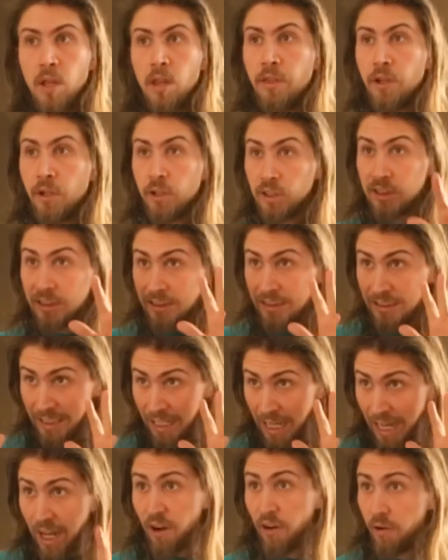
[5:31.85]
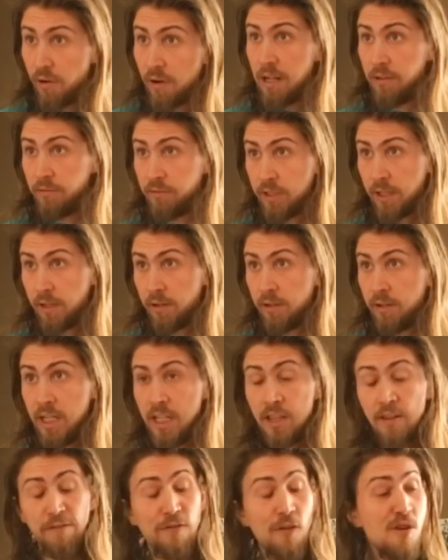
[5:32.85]
There's terror out there
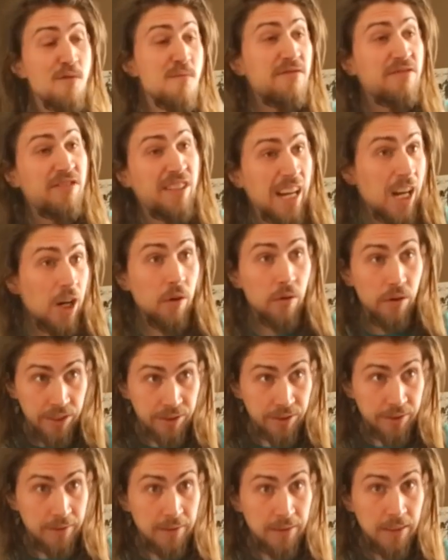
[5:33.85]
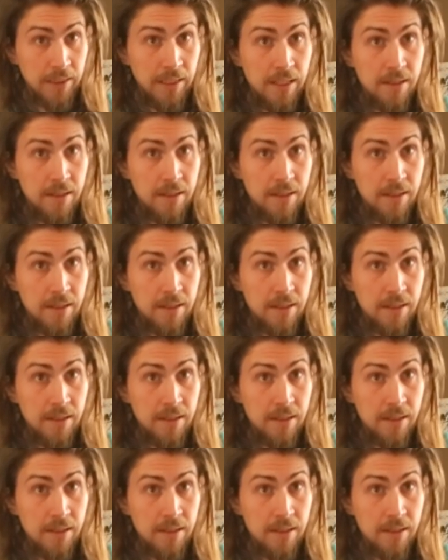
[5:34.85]
in the form of terrorists,